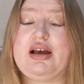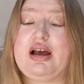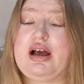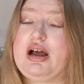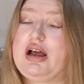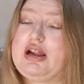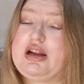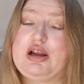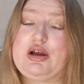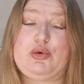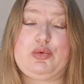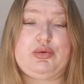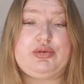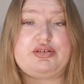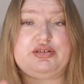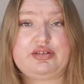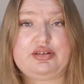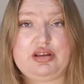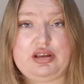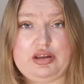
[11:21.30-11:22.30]
and I will
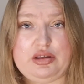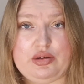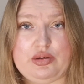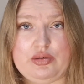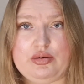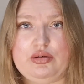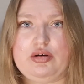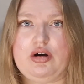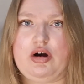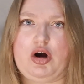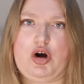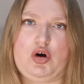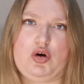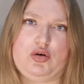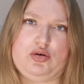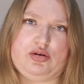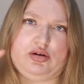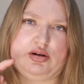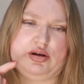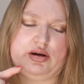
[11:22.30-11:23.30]
see you
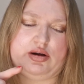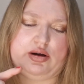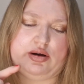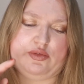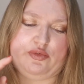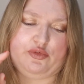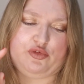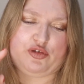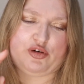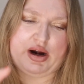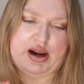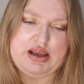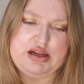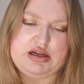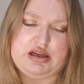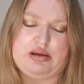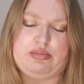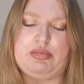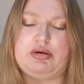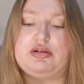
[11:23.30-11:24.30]
on
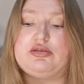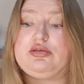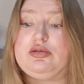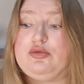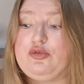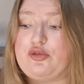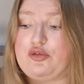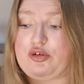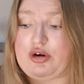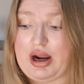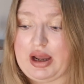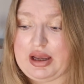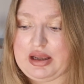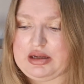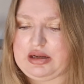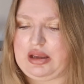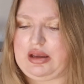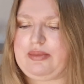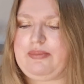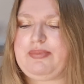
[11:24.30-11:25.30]
Friday, because on
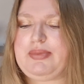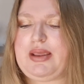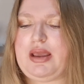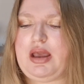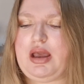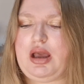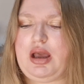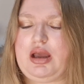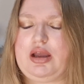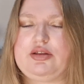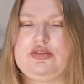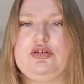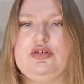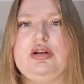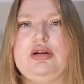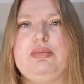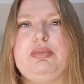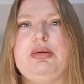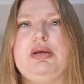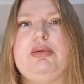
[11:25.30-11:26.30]
Friday it's
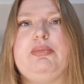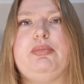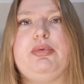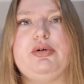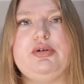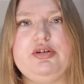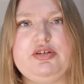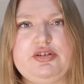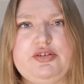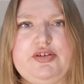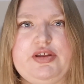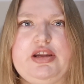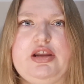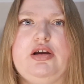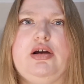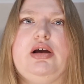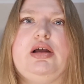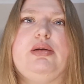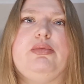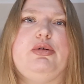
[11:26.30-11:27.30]
going to be a bonus video,
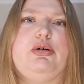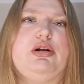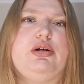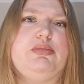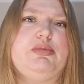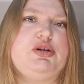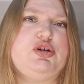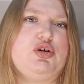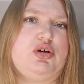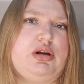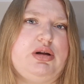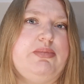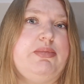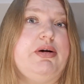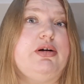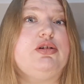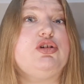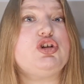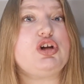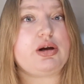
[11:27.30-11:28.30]
and I'm going to be talking
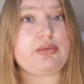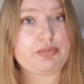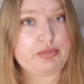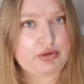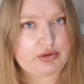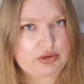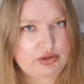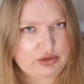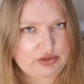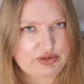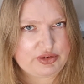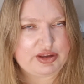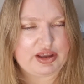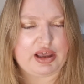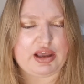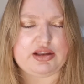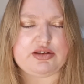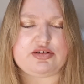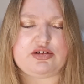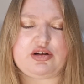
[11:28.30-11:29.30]
about Jean Paul Gaultier.
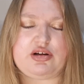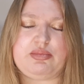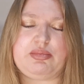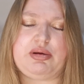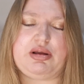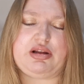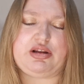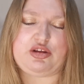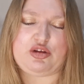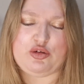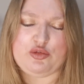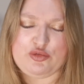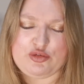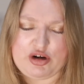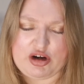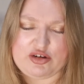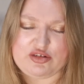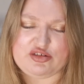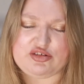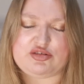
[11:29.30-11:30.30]
It's going to be a new
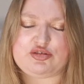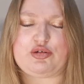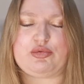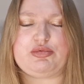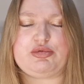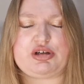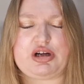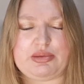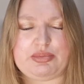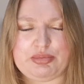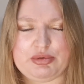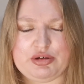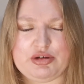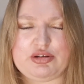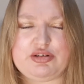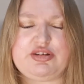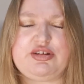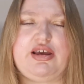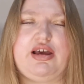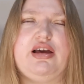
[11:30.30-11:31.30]
fragrance from Jean Paul
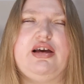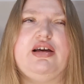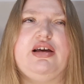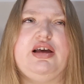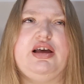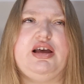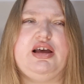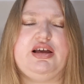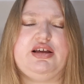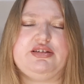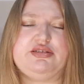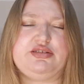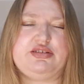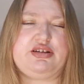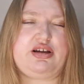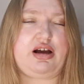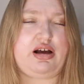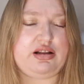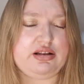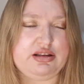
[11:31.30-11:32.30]
Gaultier,
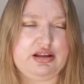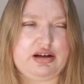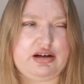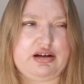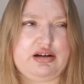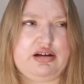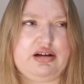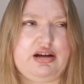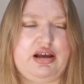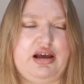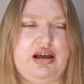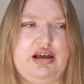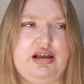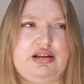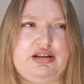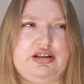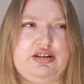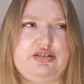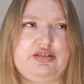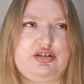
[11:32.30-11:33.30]
Scandal, and
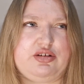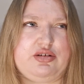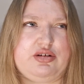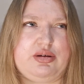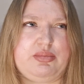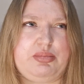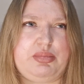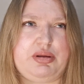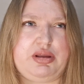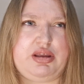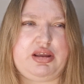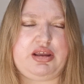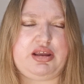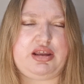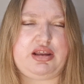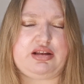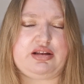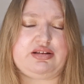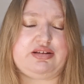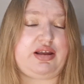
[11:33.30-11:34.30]
it's going to be
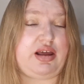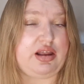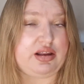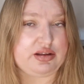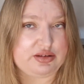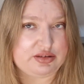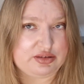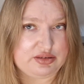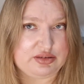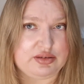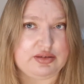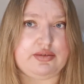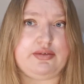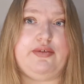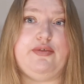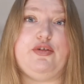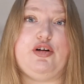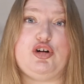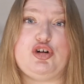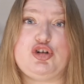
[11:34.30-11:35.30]
intense
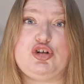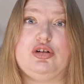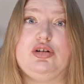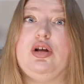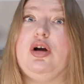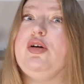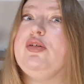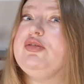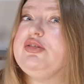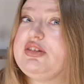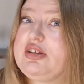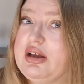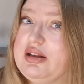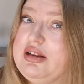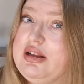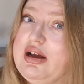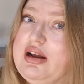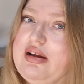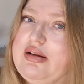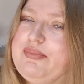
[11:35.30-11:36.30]
version of
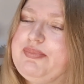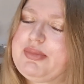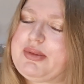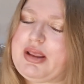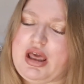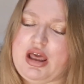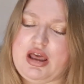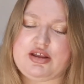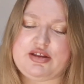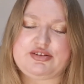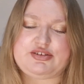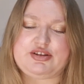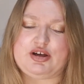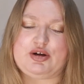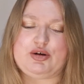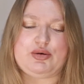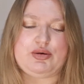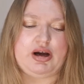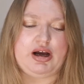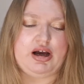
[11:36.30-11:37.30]
Scandal.
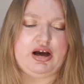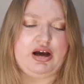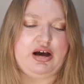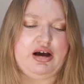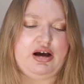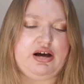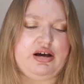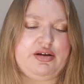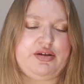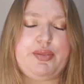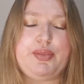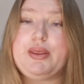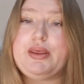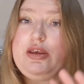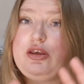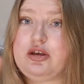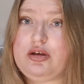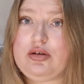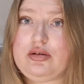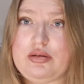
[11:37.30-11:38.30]
So
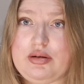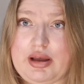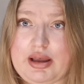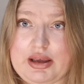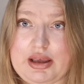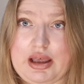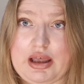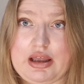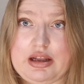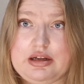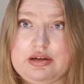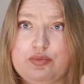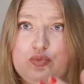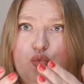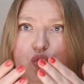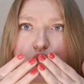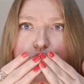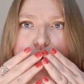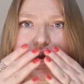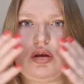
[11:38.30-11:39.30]
thank you again.
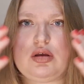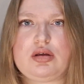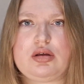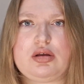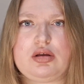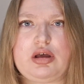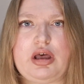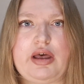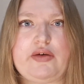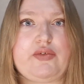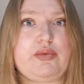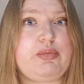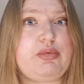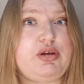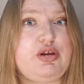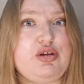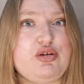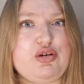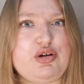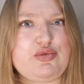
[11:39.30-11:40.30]
Have a
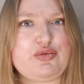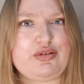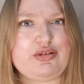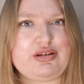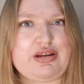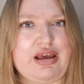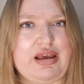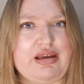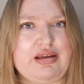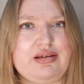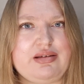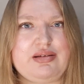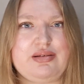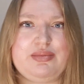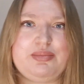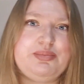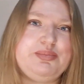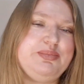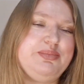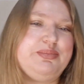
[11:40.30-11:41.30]
beautiful day.
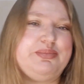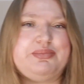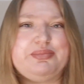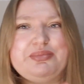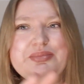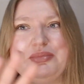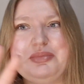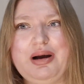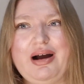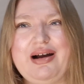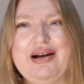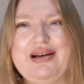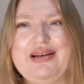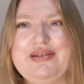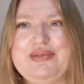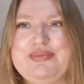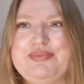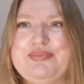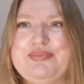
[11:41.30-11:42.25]
Bye.